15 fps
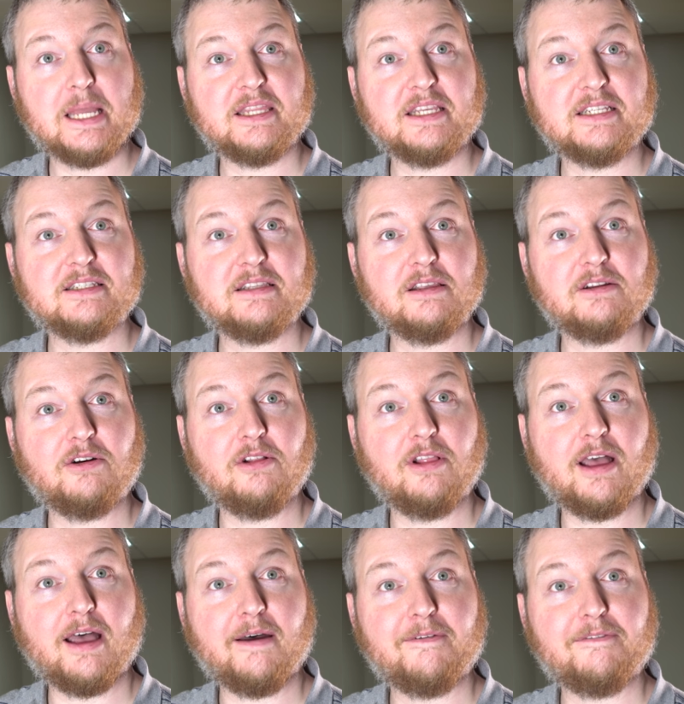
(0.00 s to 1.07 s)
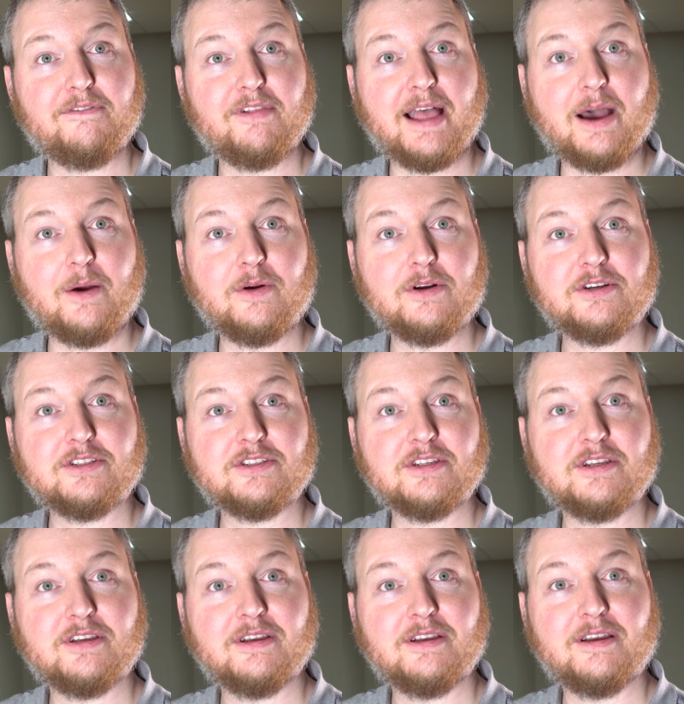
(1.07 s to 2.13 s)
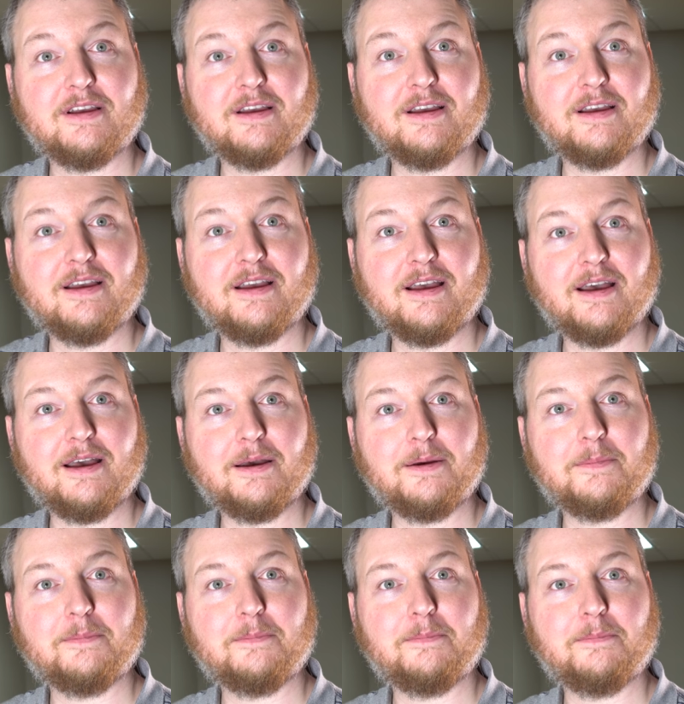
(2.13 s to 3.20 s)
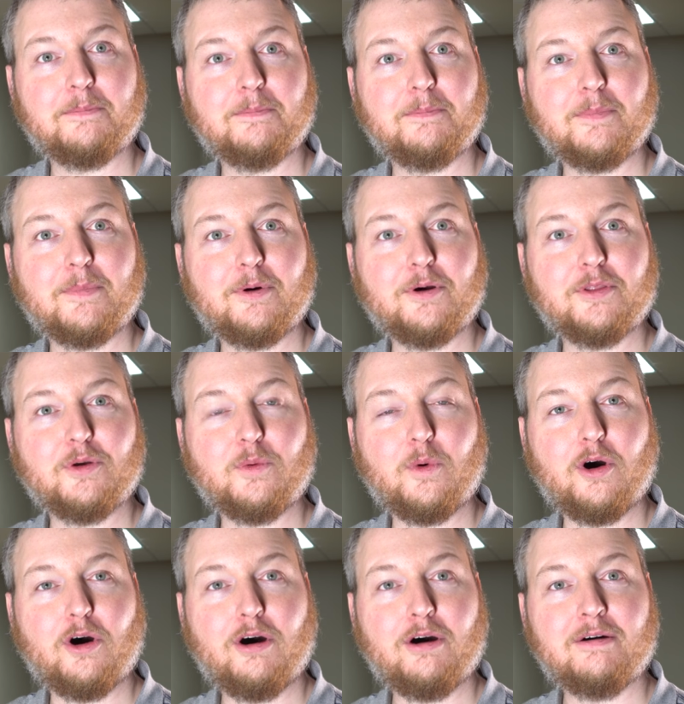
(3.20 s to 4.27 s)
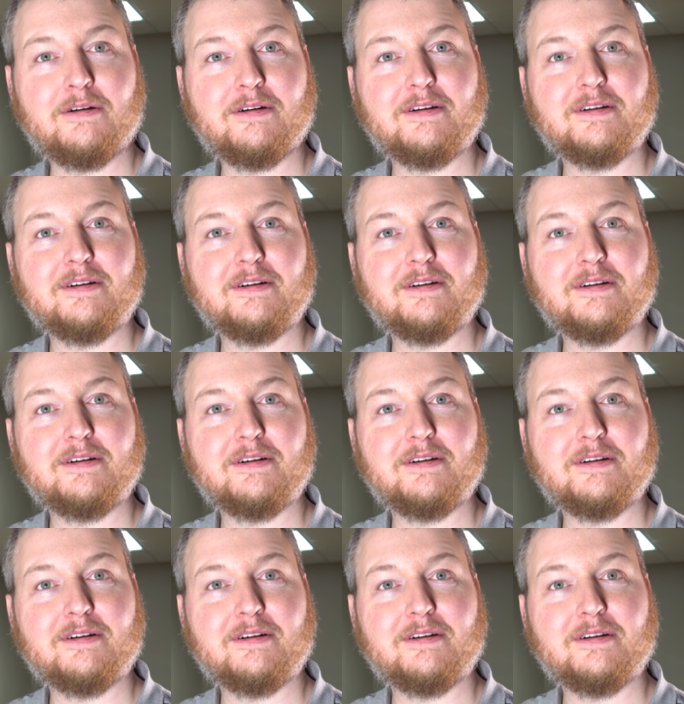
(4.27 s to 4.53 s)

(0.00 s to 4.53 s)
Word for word: these little uh, flowers um, on the wall.